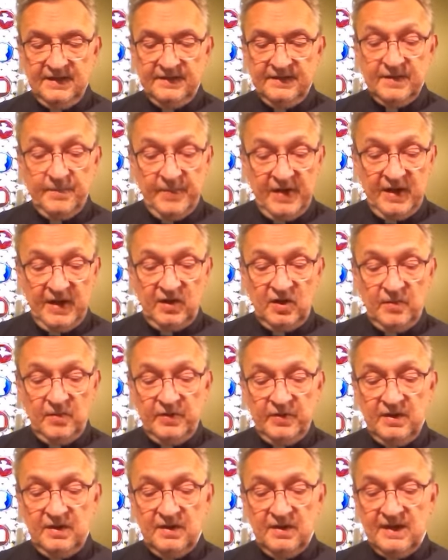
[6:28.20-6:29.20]
The
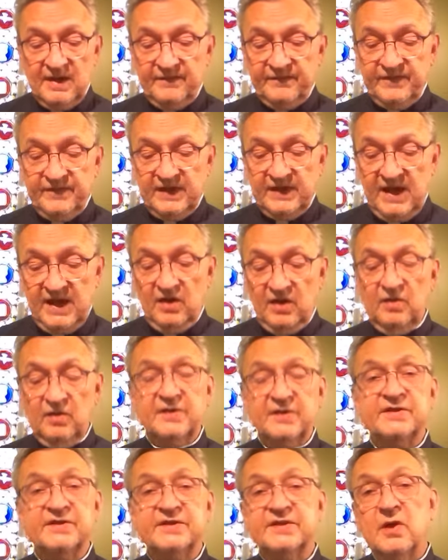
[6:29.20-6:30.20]
parable of the
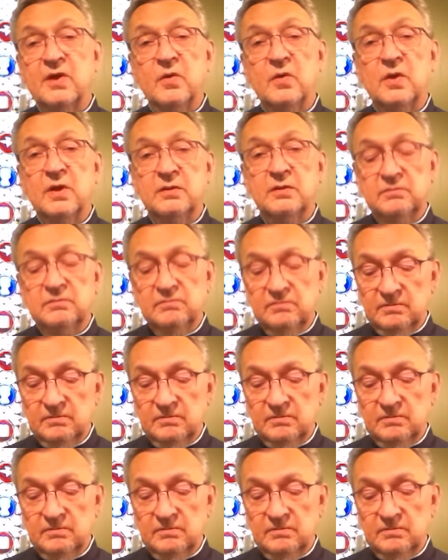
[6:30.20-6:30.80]
careless sower,